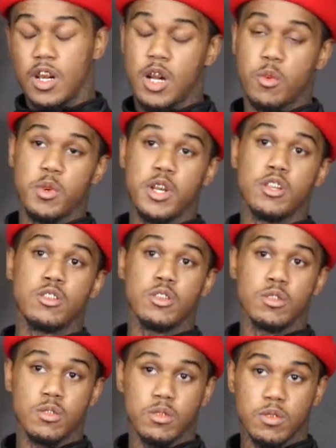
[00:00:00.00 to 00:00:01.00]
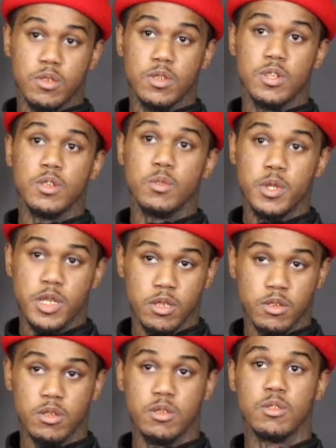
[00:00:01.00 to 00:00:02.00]
Real time. I
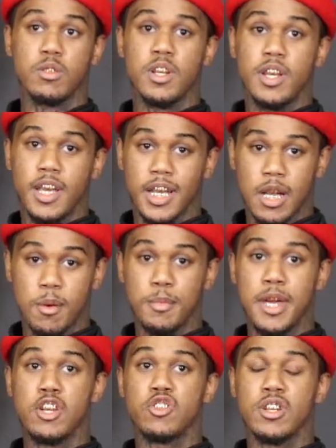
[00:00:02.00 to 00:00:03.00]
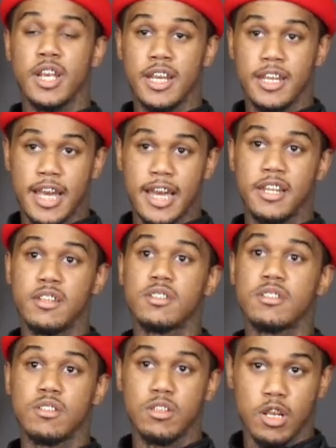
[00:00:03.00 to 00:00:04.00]
got a manager named
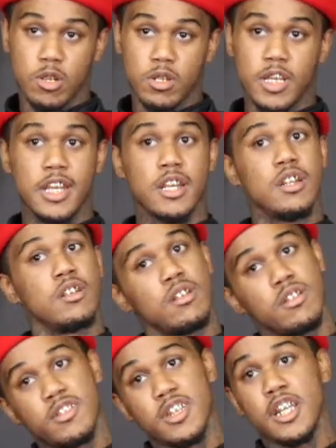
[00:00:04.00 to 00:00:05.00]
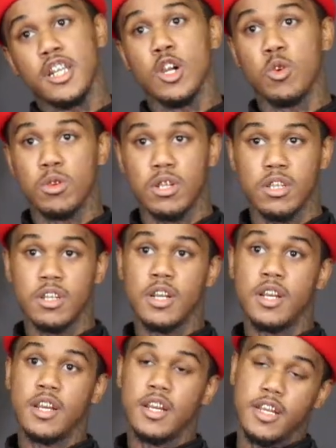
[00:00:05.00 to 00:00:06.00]
Dice. You know, he the CEO of
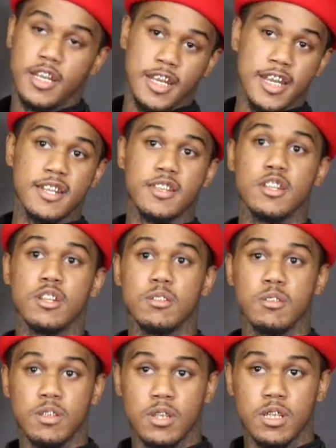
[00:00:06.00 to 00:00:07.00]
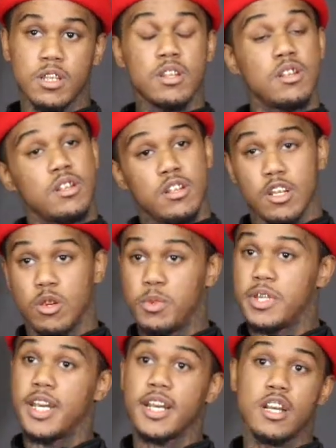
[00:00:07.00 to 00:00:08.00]
ESM. You know, we
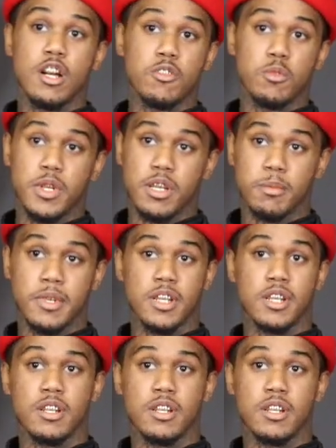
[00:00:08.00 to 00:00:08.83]
taking off with it, man.